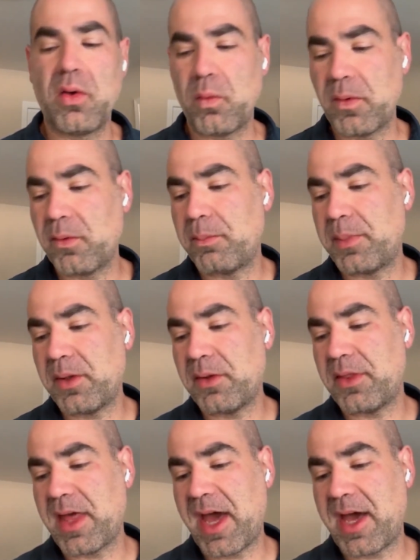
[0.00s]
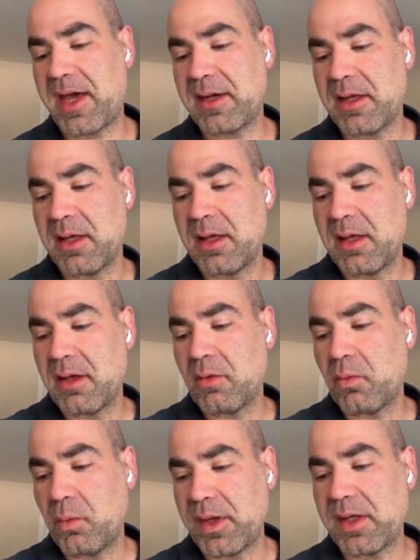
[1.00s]
We will build that
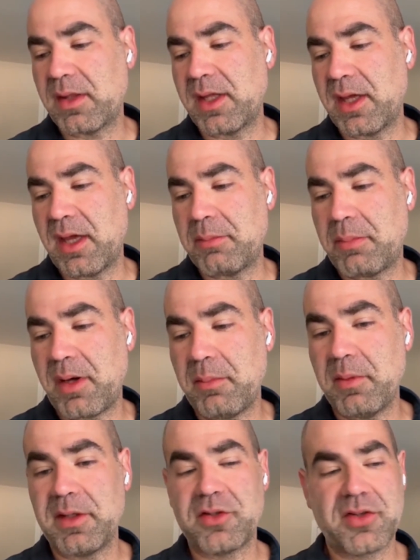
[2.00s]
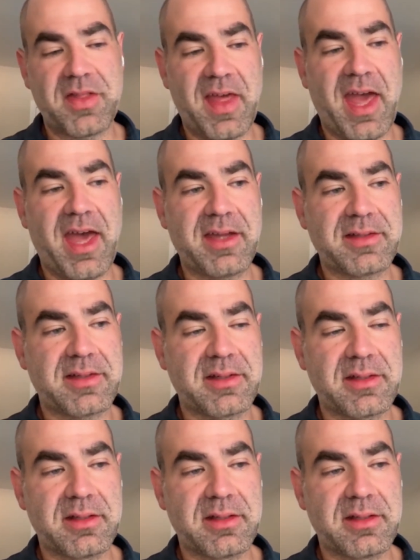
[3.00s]
weekly and publish that